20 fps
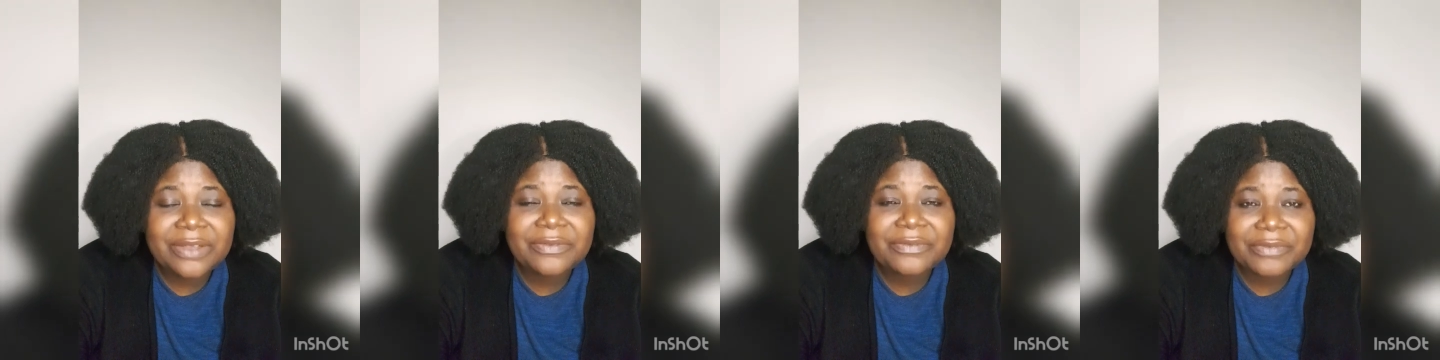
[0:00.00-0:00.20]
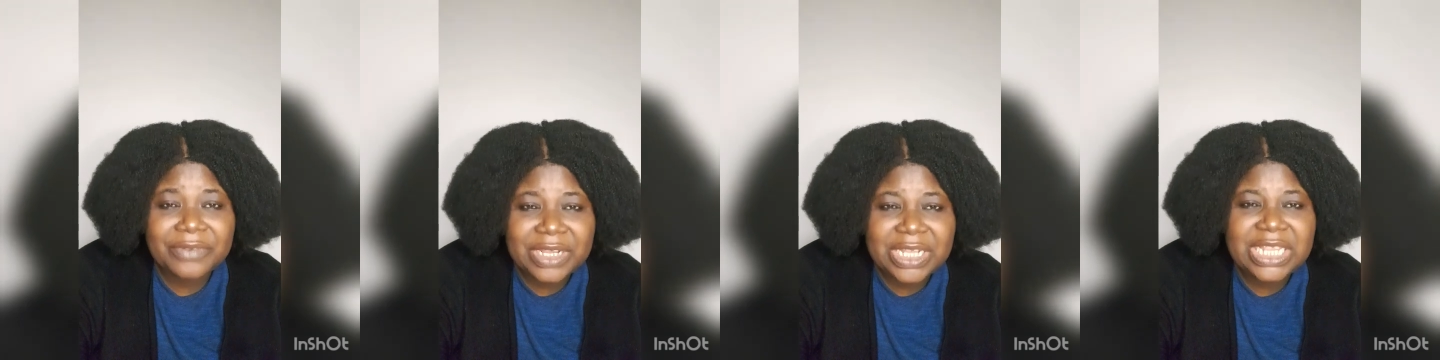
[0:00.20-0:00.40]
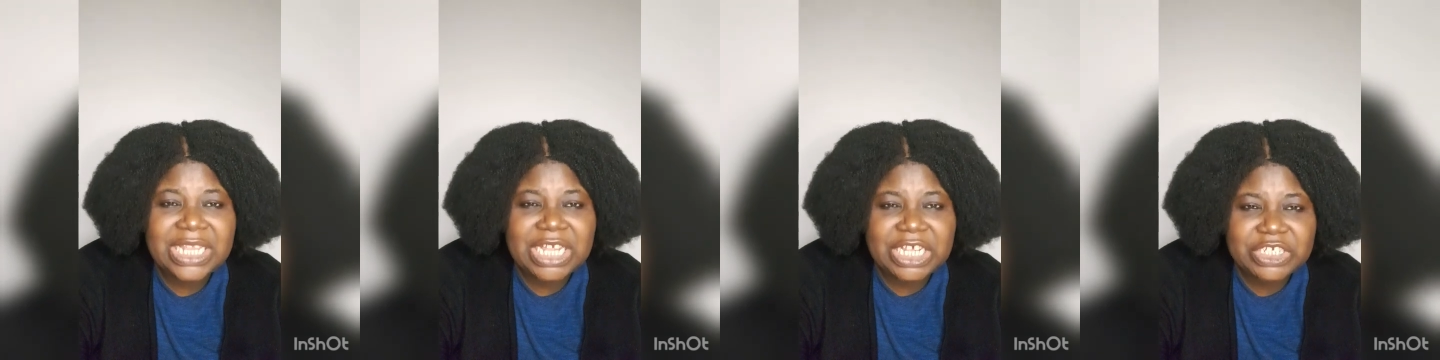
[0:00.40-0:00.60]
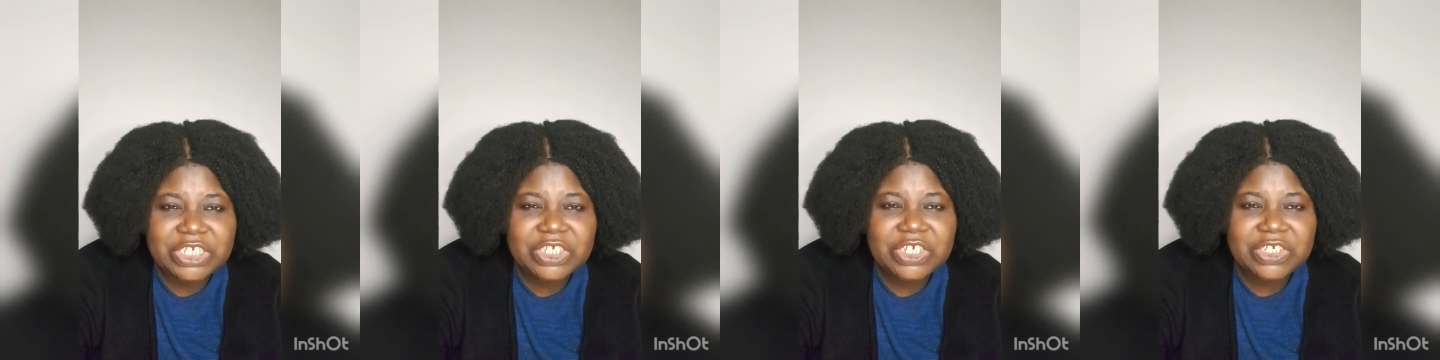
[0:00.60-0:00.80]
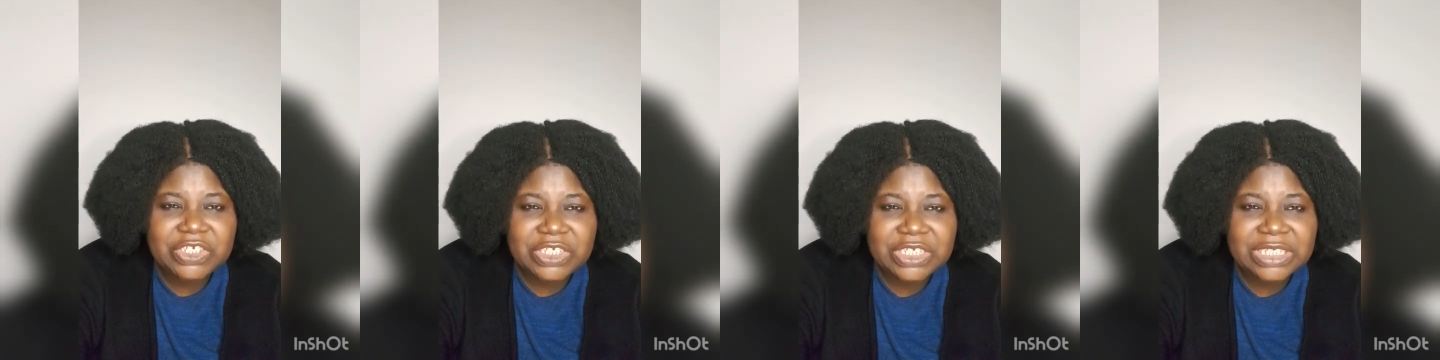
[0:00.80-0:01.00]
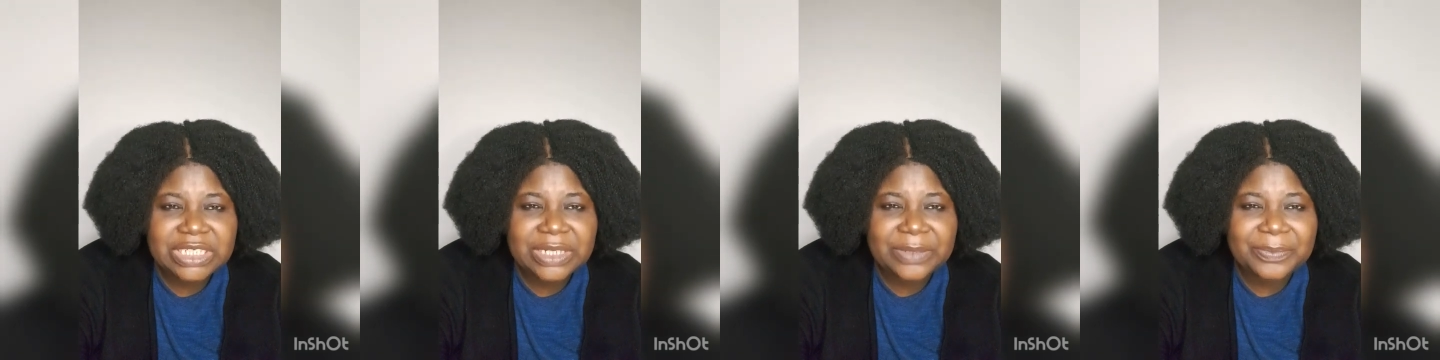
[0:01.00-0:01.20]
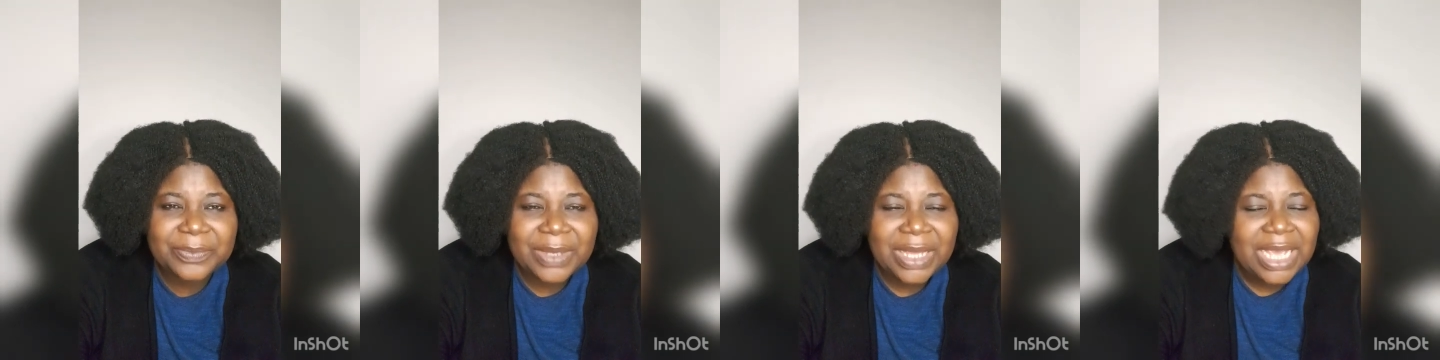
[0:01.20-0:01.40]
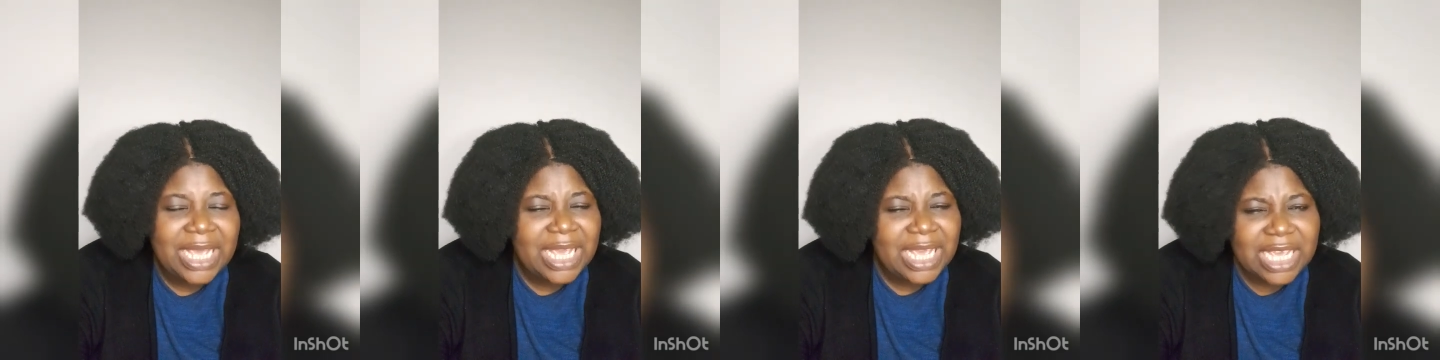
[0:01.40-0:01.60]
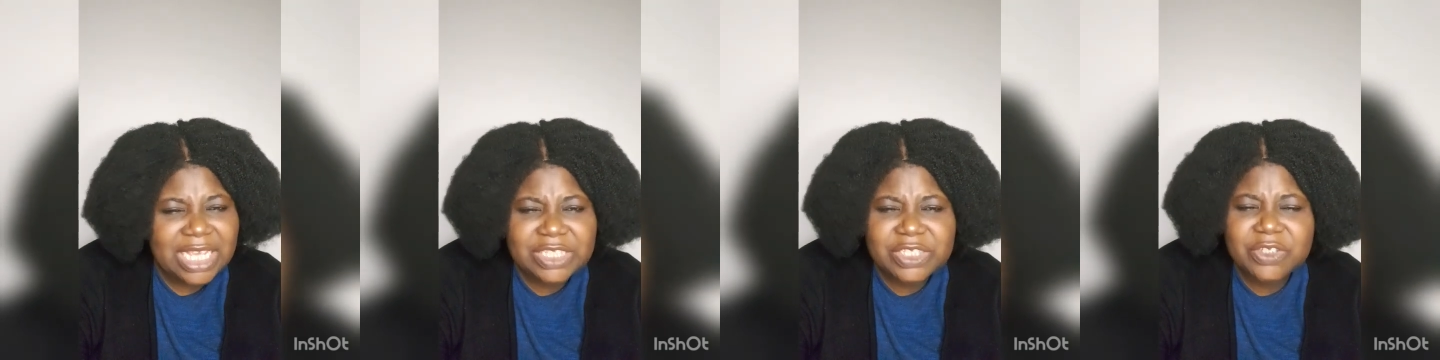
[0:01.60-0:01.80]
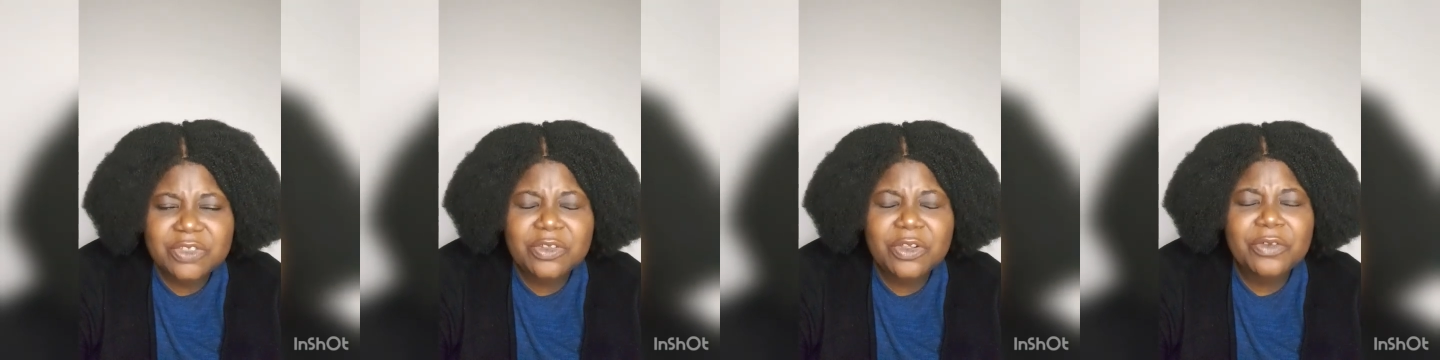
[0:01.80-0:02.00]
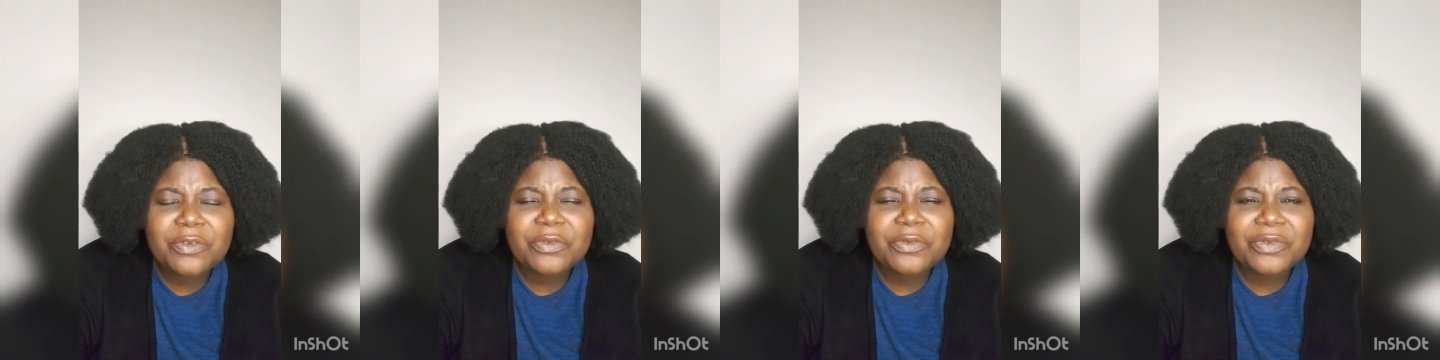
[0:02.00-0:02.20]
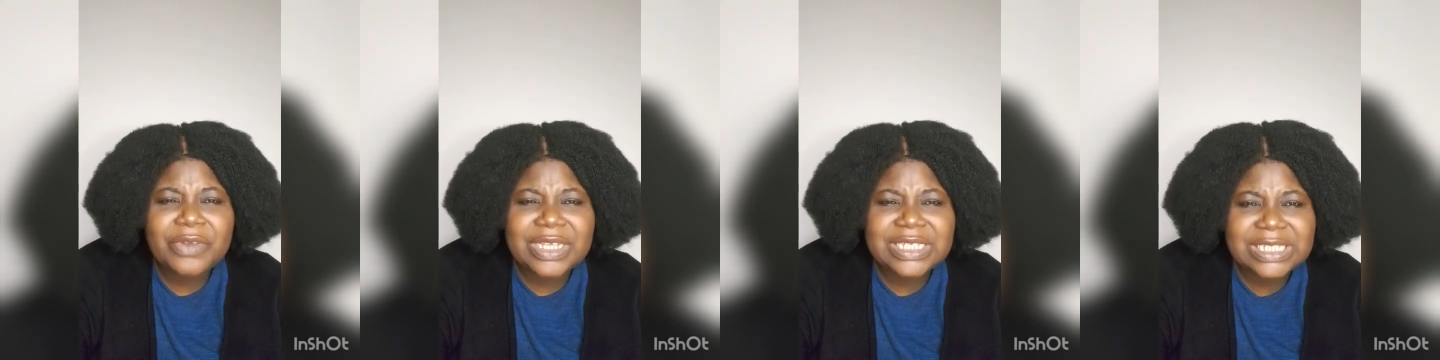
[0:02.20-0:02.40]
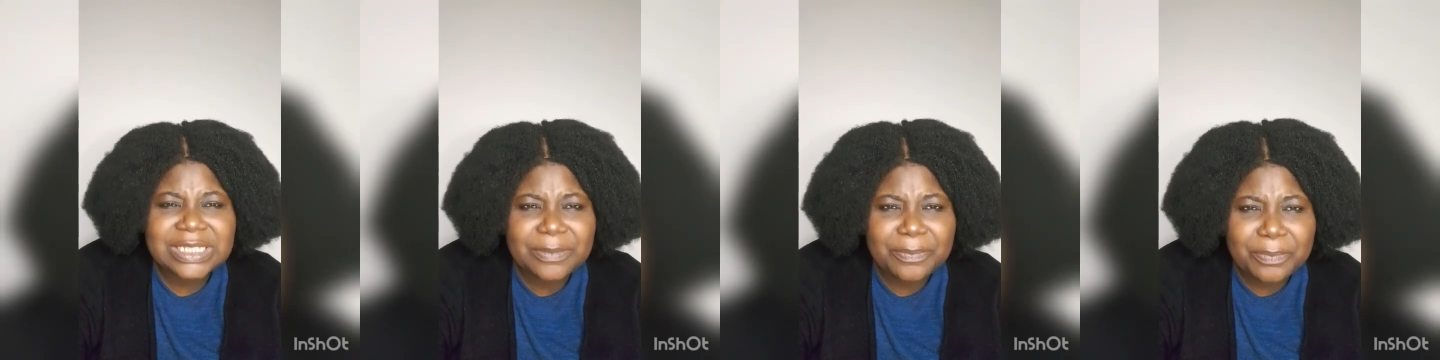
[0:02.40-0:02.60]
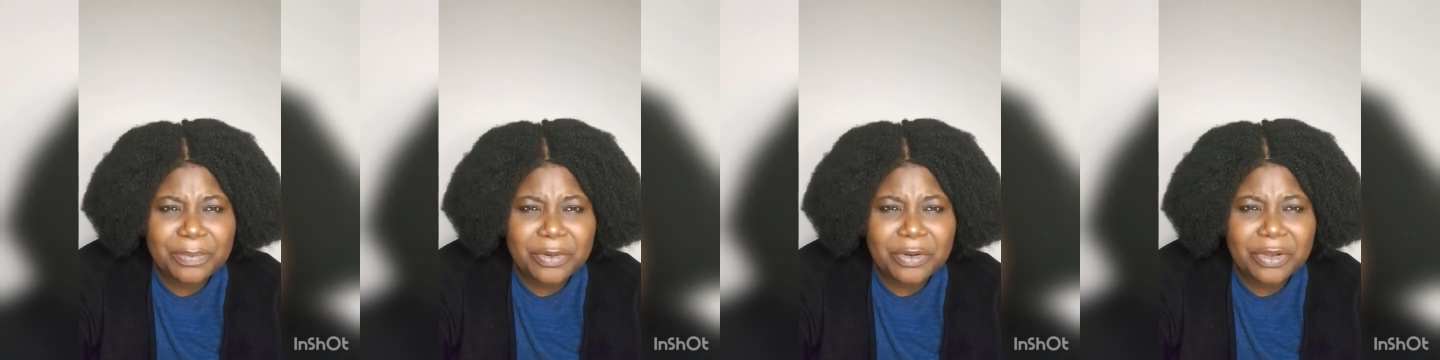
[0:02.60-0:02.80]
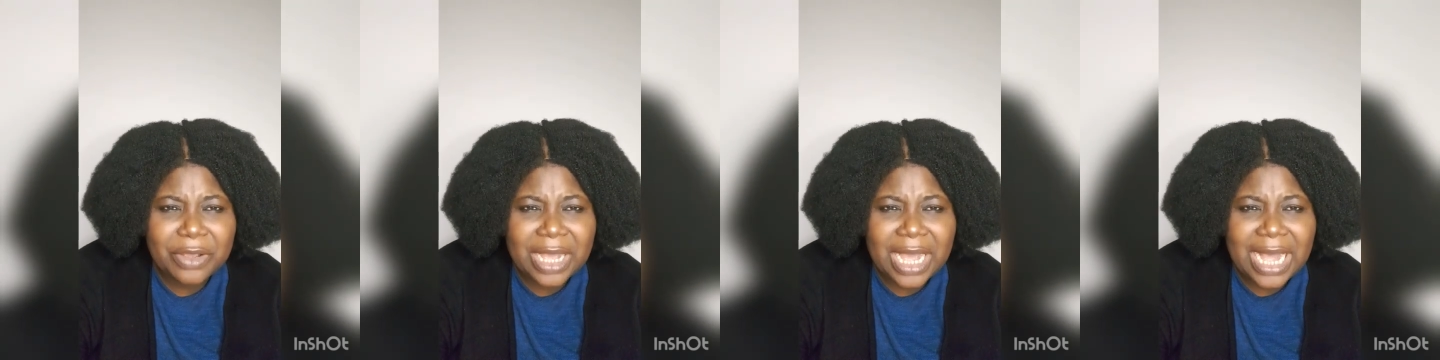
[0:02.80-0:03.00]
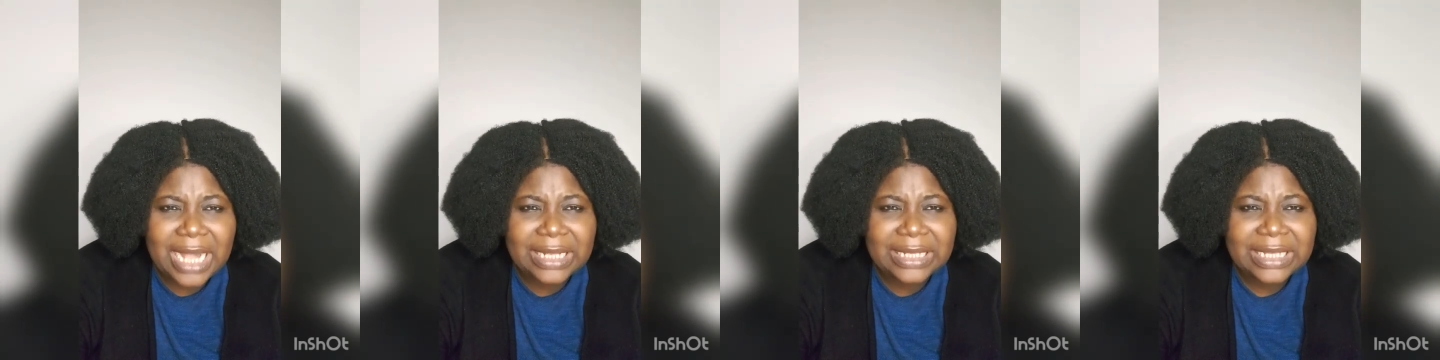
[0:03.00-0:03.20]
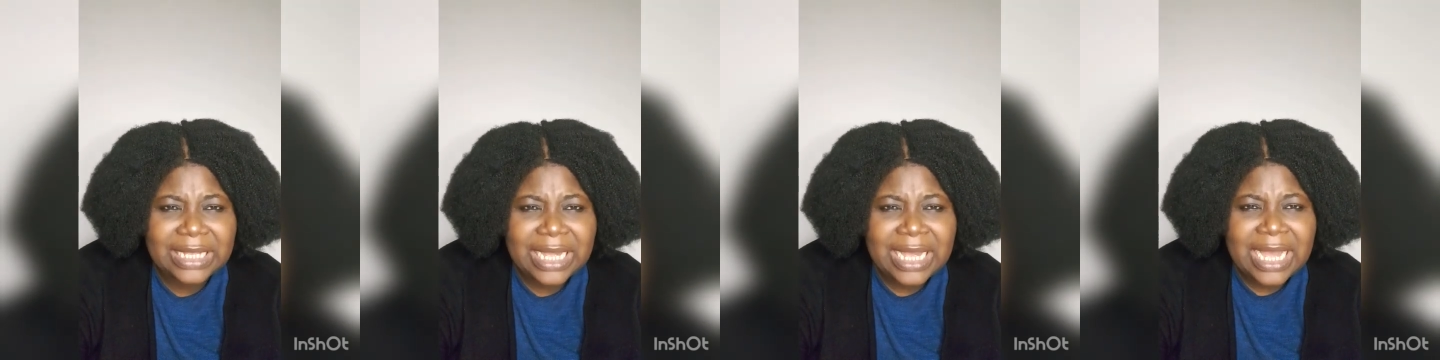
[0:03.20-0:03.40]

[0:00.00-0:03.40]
relationship it's not reciprocal